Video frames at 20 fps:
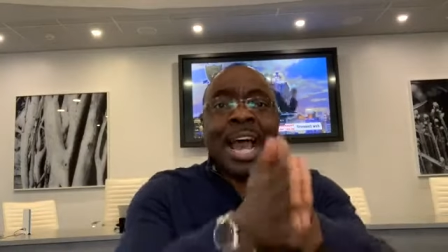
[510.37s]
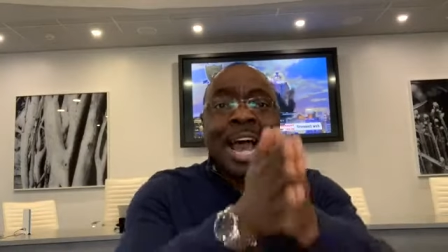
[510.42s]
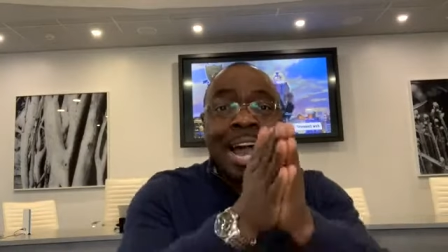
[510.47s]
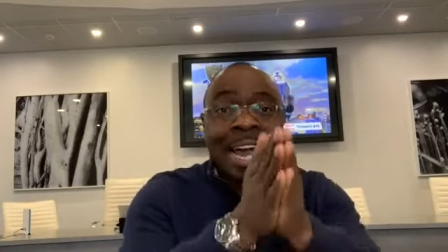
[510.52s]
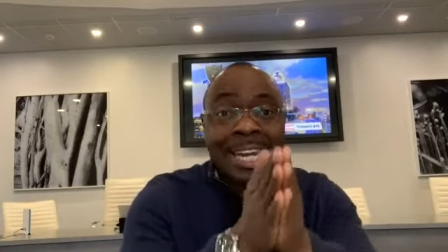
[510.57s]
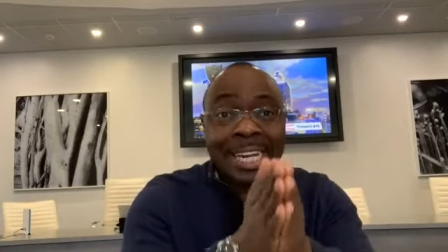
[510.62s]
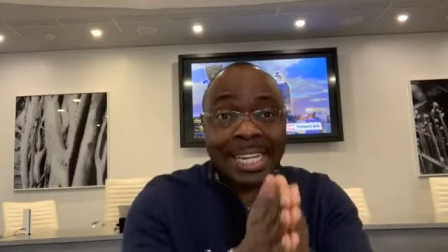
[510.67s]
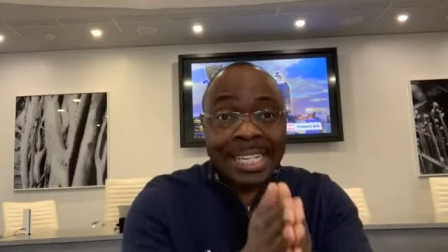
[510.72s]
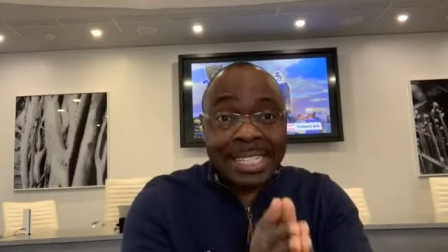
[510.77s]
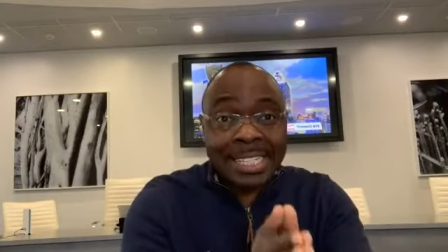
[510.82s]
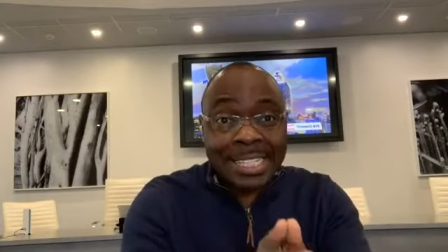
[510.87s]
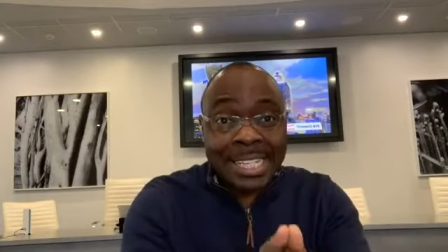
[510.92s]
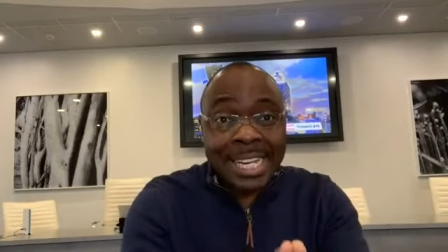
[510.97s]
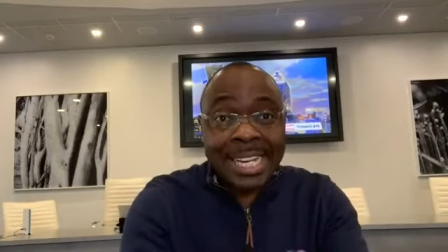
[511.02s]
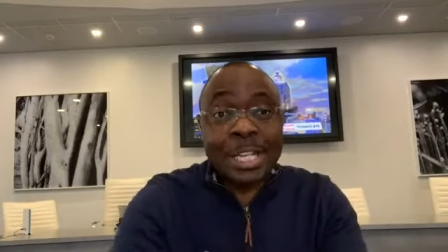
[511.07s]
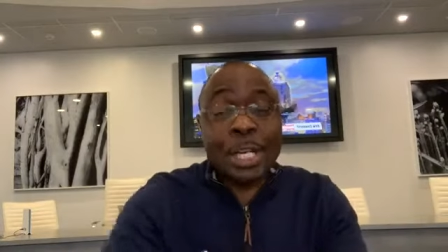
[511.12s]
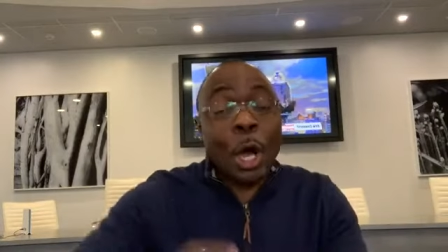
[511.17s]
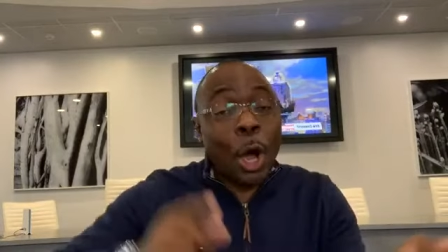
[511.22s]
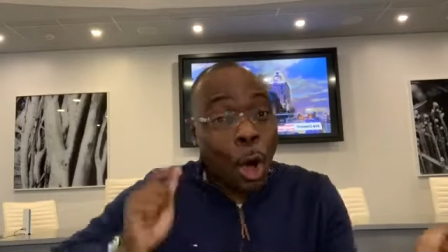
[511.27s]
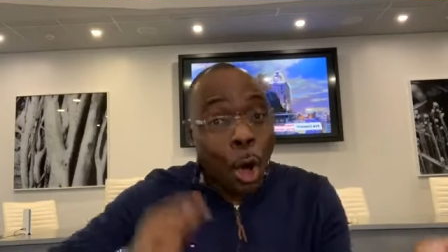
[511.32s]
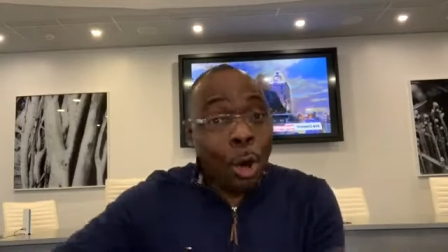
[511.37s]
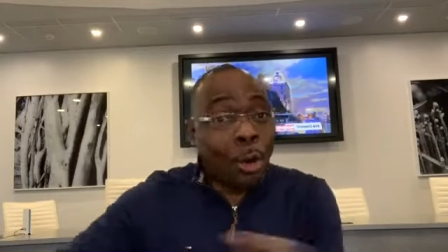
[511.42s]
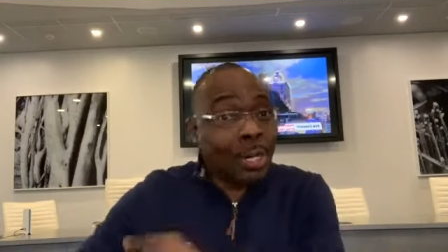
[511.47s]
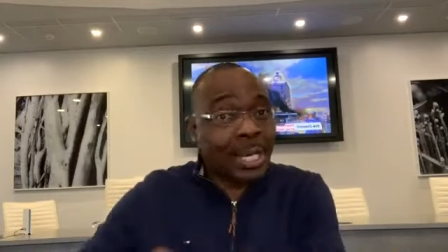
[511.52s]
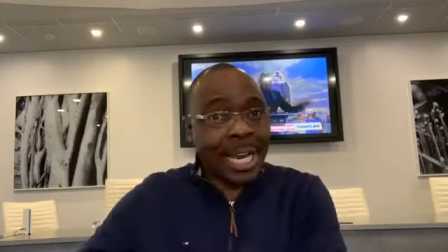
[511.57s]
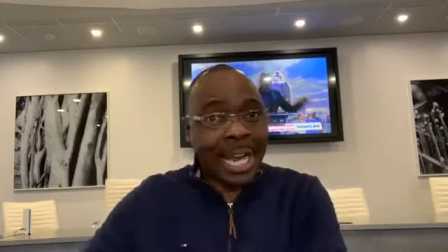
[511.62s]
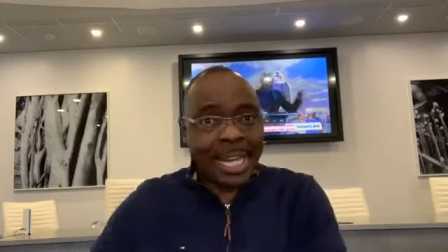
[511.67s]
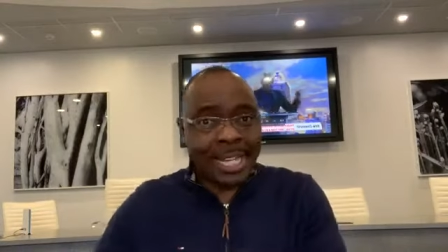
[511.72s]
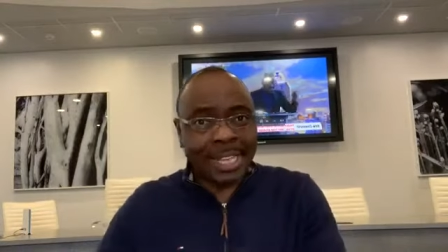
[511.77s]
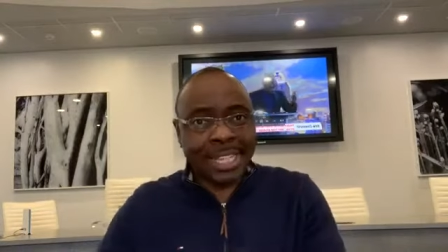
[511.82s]
And indeed,
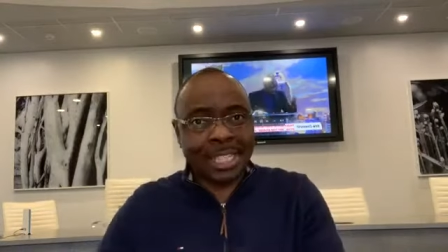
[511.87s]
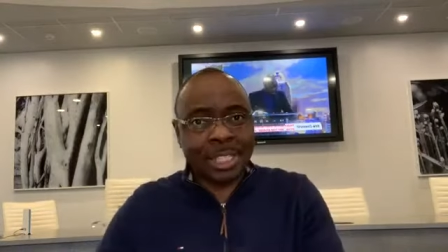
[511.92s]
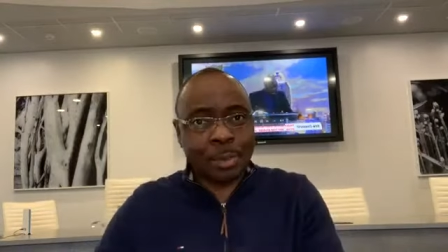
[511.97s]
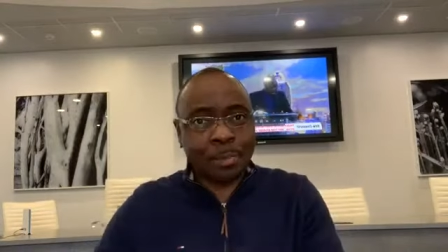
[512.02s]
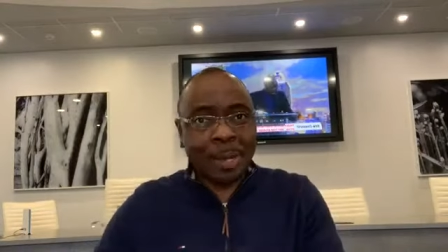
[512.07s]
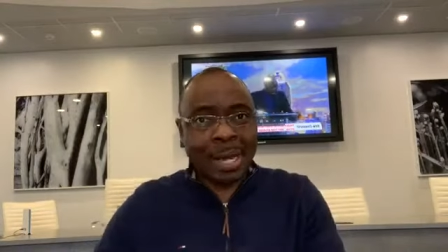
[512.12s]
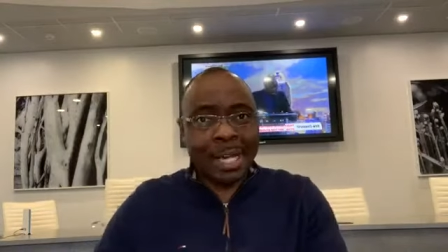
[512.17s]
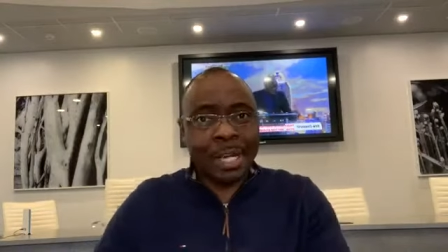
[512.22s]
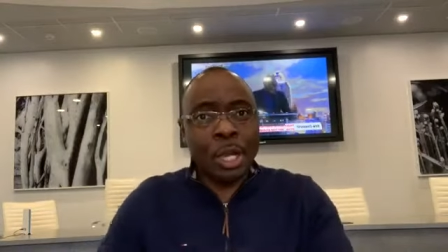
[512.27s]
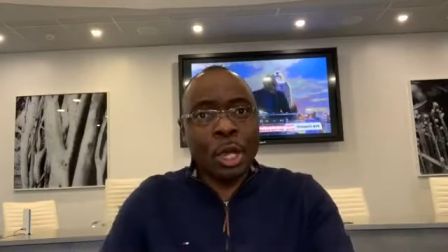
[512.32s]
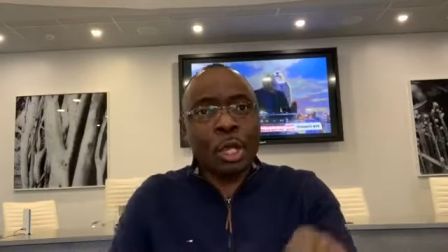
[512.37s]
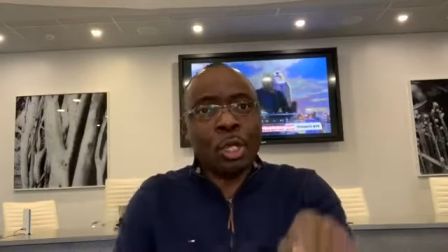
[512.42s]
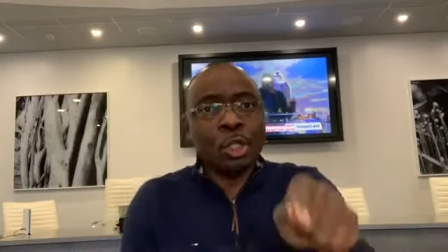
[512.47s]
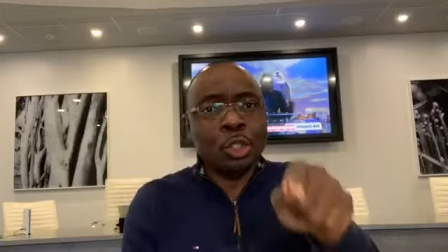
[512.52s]
unlike this man,